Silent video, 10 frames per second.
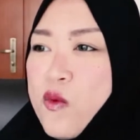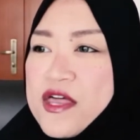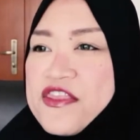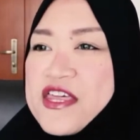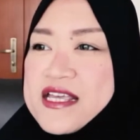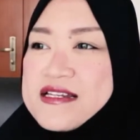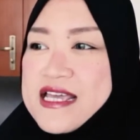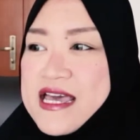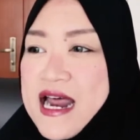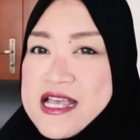One thing
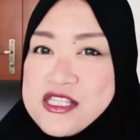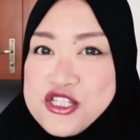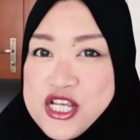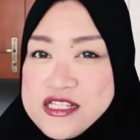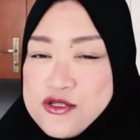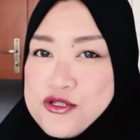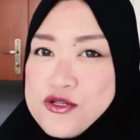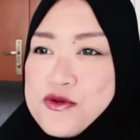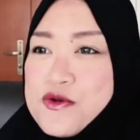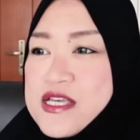that I suggest you
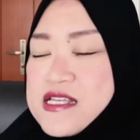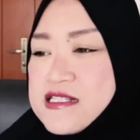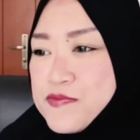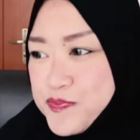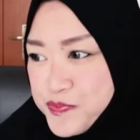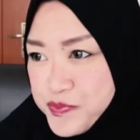to do is